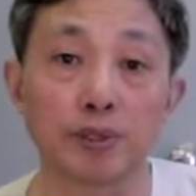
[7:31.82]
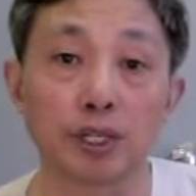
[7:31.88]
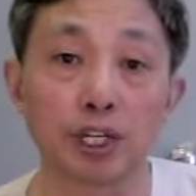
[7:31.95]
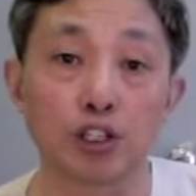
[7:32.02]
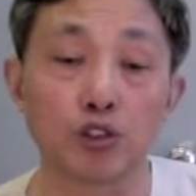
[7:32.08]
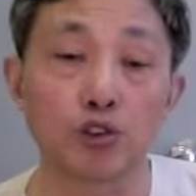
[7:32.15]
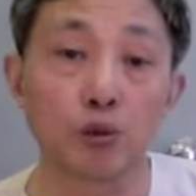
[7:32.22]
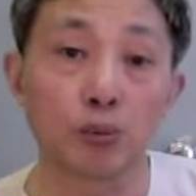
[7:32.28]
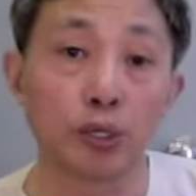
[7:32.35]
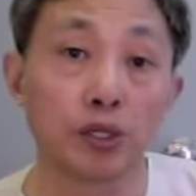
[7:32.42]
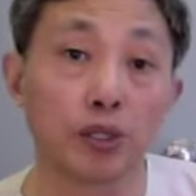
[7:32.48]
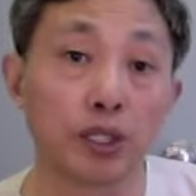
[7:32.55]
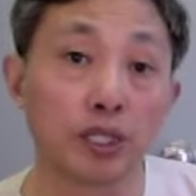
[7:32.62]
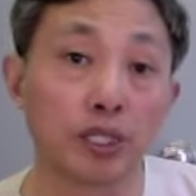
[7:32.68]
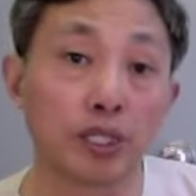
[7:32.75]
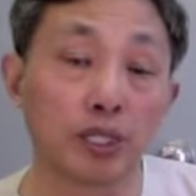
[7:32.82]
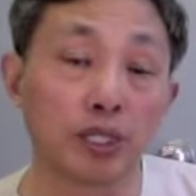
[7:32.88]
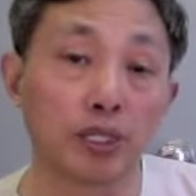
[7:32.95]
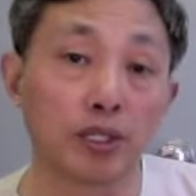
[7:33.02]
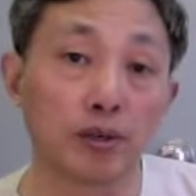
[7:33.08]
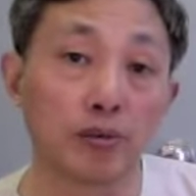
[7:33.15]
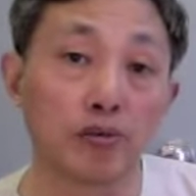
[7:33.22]
contributed
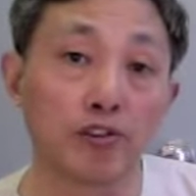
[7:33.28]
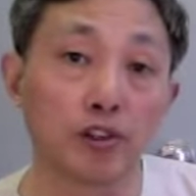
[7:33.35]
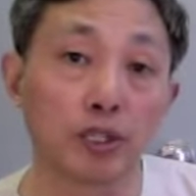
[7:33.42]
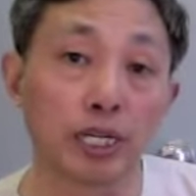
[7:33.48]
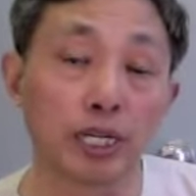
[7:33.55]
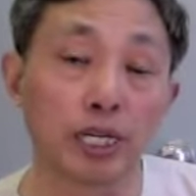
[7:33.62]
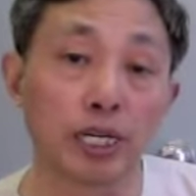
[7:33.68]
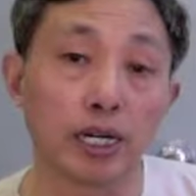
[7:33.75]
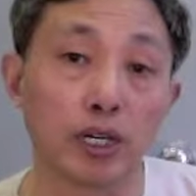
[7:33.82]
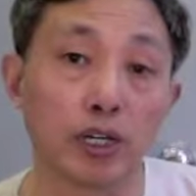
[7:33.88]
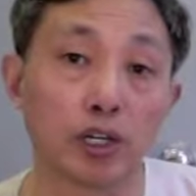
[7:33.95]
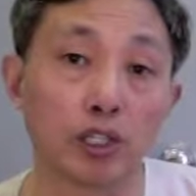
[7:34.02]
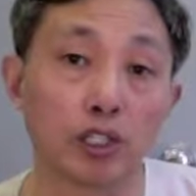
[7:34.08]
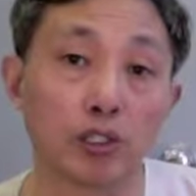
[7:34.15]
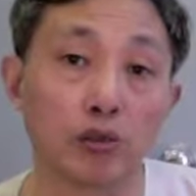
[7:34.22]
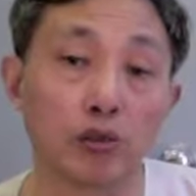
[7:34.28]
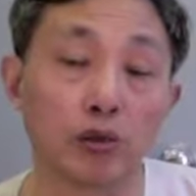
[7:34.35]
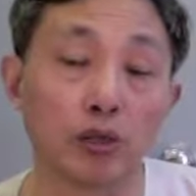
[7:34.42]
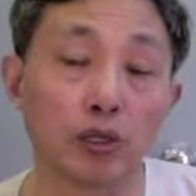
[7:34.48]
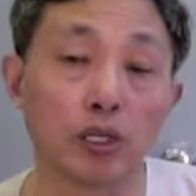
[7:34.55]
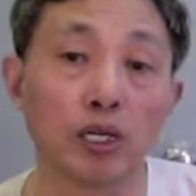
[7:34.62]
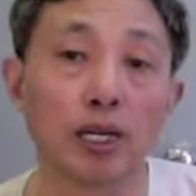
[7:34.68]
for the arts
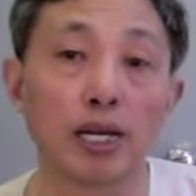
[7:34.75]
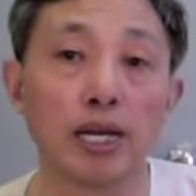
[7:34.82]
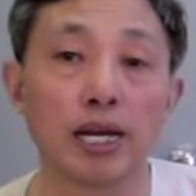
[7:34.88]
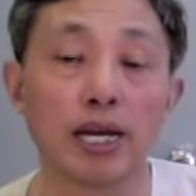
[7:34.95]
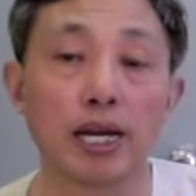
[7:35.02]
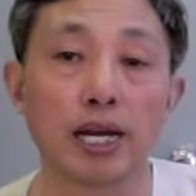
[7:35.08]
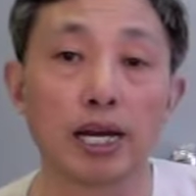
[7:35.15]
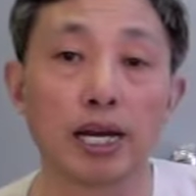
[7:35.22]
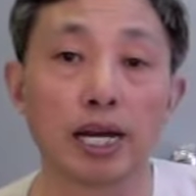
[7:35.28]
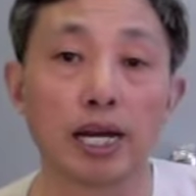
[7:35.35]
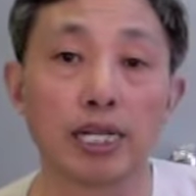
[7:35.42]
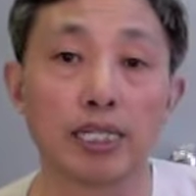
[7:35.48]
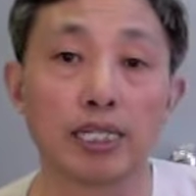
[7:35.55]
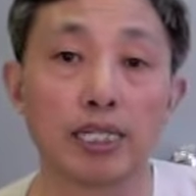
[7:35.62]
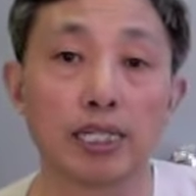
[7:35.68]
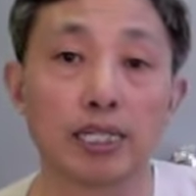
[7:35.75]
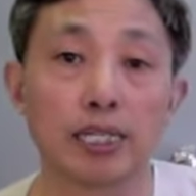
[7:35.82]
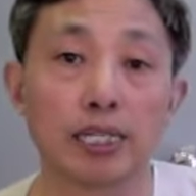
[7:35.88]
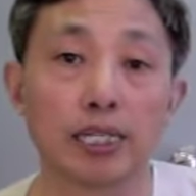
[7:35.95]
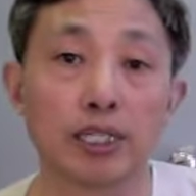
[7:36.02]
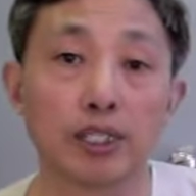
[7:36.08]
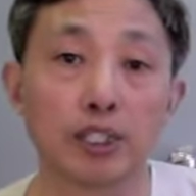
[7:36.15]
world, and
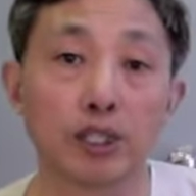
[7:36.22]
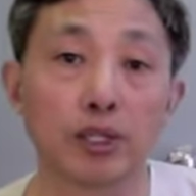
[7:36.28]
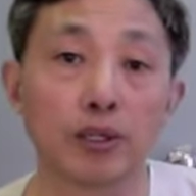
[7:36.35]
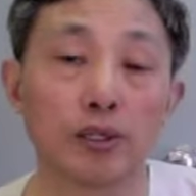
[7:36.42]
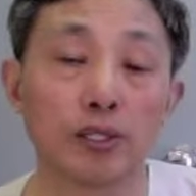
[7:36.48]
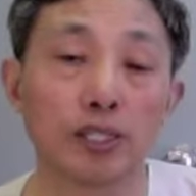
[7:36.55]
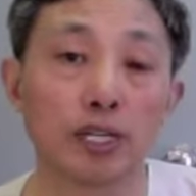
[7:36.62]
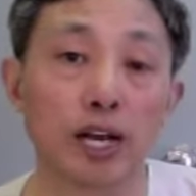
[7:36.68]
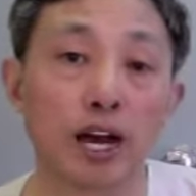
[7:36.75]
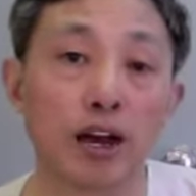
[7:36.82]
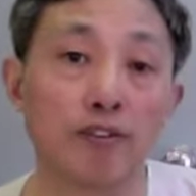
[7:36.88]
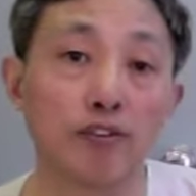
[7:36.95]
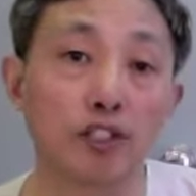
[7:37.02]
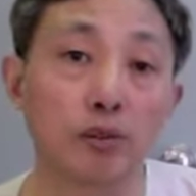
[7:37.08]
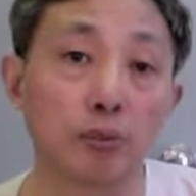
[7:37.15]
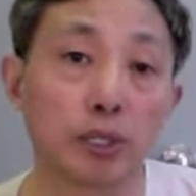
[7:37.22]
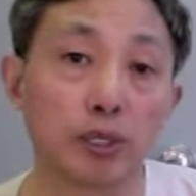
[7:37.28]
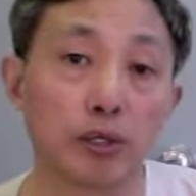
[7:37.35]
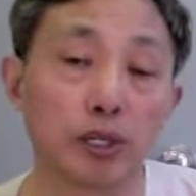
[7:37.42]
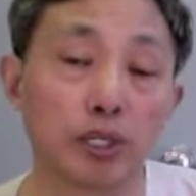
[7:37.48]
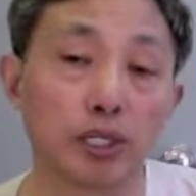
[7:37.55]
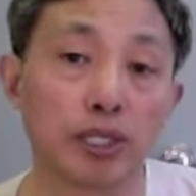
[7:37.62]
so they have a
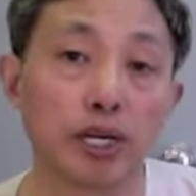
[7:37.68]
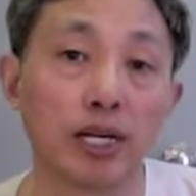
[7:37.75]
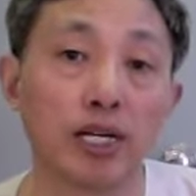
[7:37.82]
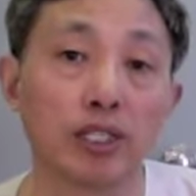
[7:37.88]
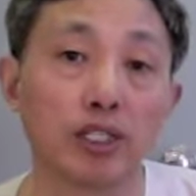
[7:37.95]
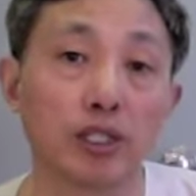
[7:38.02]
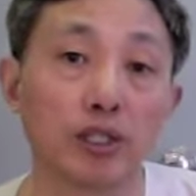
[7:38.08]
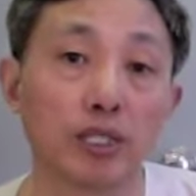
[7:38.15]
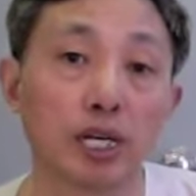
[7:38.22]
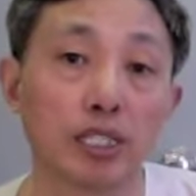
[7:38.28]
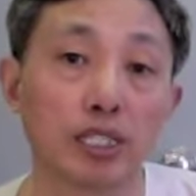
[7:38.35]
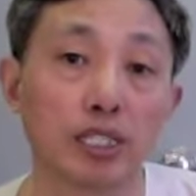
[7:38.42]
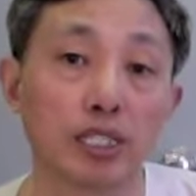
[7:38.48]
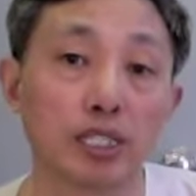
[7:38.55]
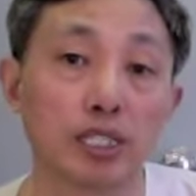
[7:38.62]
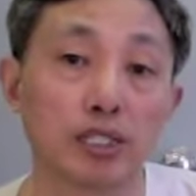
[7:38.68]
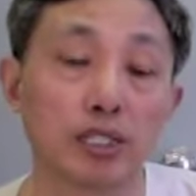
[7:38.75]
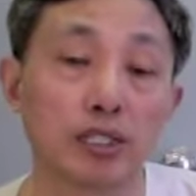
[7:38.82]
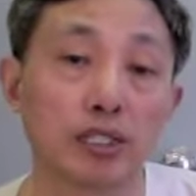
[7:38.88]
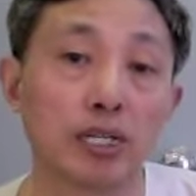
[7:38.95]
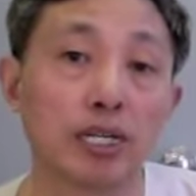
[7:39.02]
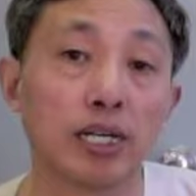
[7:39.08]
spirit, so that's
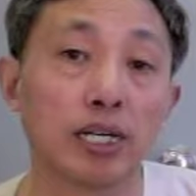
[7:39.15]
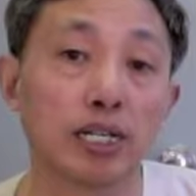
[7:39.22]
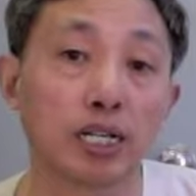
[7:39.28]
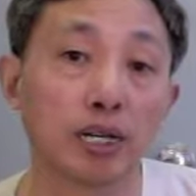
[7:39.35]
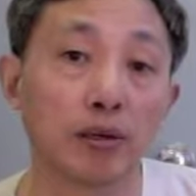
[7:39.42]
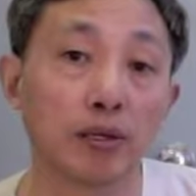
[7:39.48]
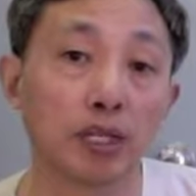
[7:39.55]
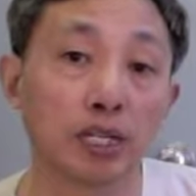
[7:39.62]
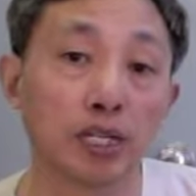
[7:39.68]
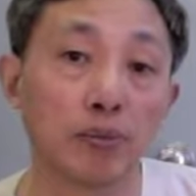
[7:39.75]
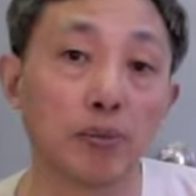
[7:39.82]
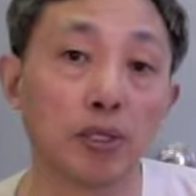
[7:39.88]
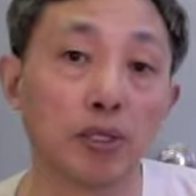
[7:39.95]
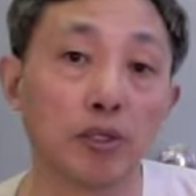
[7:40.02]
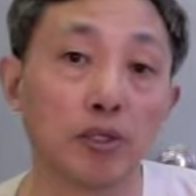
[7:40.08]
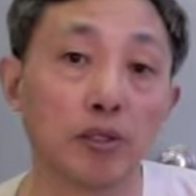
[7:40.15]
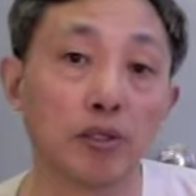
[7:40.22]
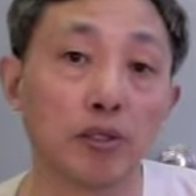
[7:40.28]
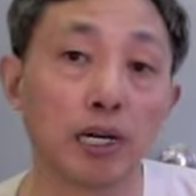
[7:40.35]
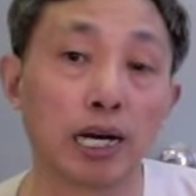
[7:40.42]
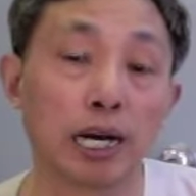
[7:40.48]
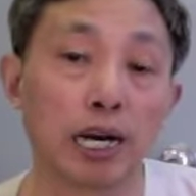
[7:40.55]
can keep
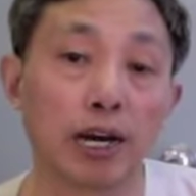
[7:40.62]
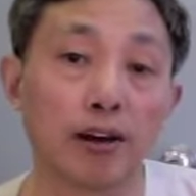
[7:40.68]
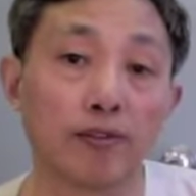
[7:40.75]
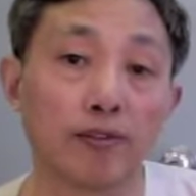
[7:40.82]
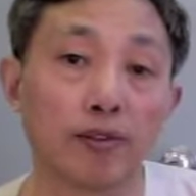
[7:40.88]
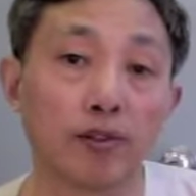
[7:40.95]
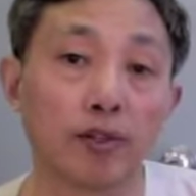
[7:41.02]
you have